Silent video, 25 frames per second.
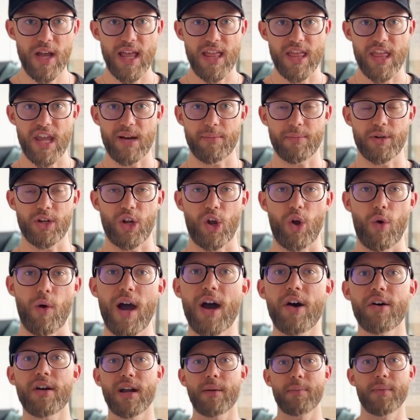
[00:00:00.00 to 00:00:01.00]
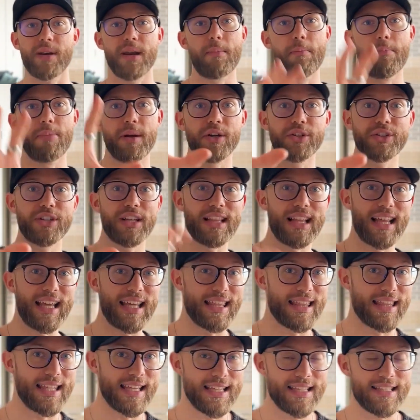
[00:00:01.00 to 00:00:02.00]
Then I'm gonna go out and I'm gonna build it
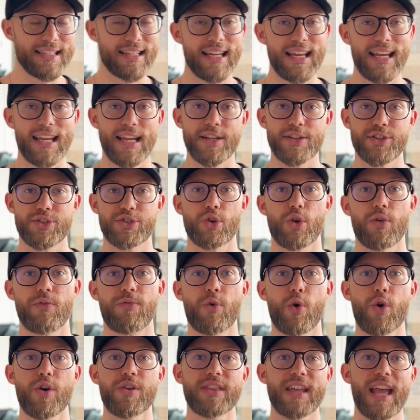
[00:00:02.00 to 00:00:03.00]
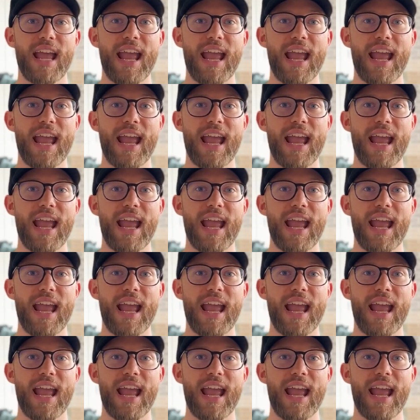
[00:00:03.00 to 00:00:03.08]
like this and so forth.